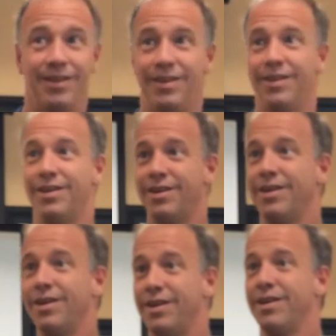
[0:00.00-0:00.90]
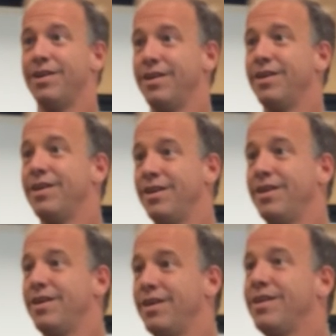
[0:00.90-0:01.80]

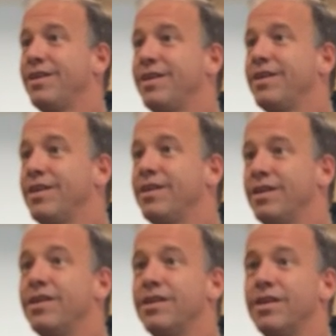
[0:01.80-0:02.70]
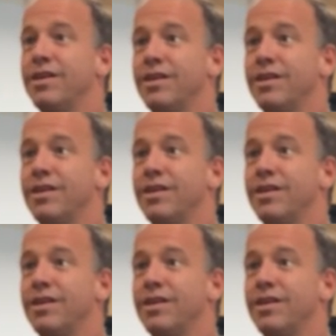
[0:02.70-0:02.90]
(no one is talking)